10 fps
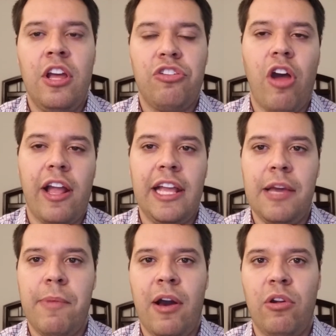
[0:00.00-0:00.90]
talking
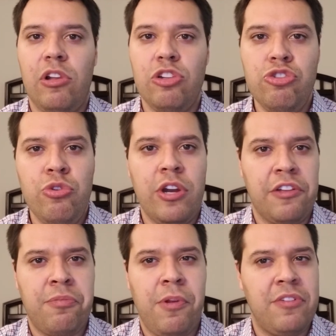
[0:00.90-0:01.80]
about lewd and
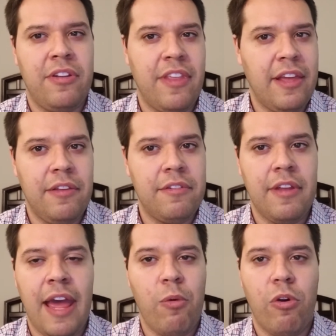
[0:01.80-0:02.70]
explicit things
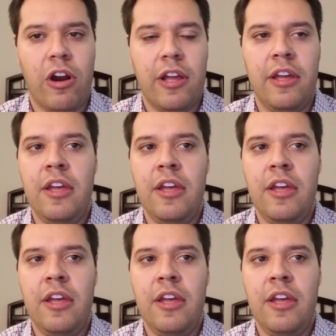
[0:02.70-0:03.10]
at work.